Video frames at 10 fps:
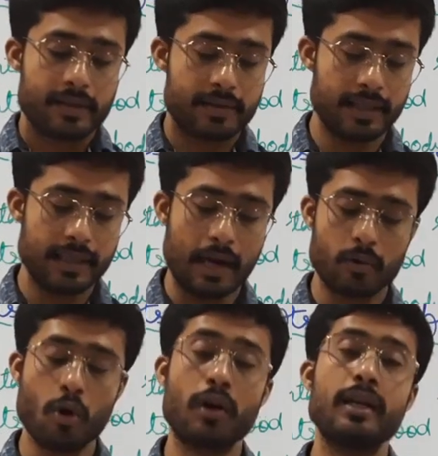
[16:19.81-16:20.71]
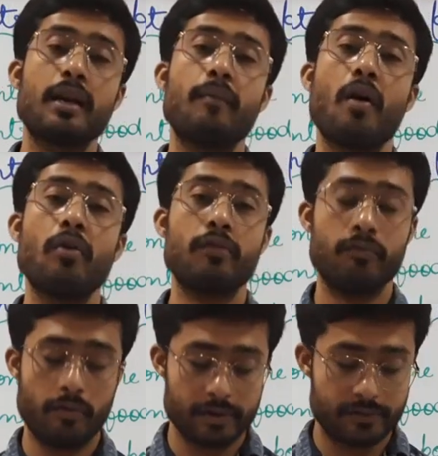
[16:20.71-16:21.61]
See, now talking
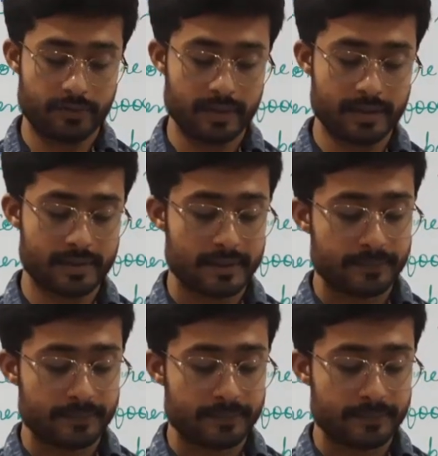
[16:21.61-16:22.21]
about phosphorus,